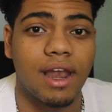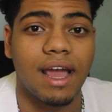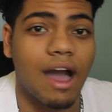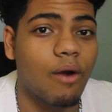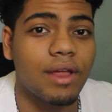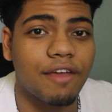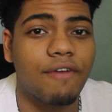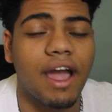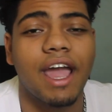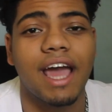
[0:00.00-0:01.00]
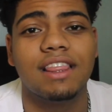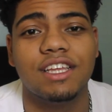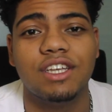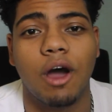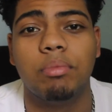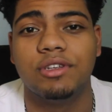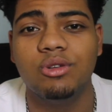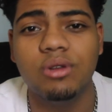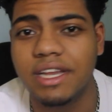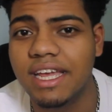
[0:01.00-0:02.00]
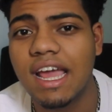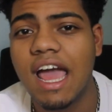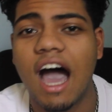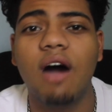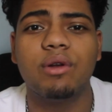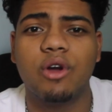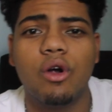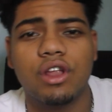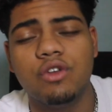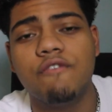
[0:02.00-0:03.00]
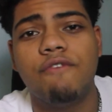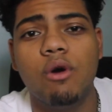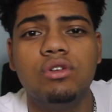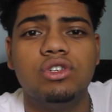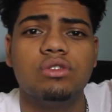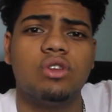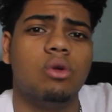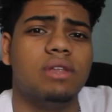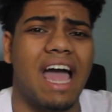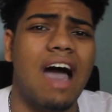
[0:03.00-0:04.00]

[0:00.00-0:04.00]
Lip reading: Like, if I had the opportunity, I would go out and do photo shoots the whole day.